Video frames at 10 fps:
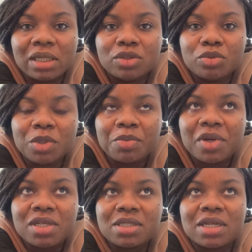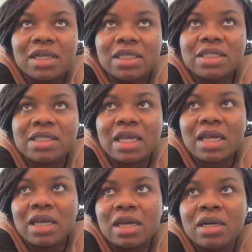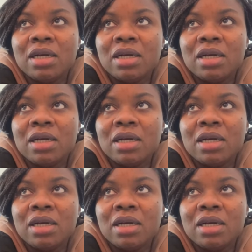know me personally saying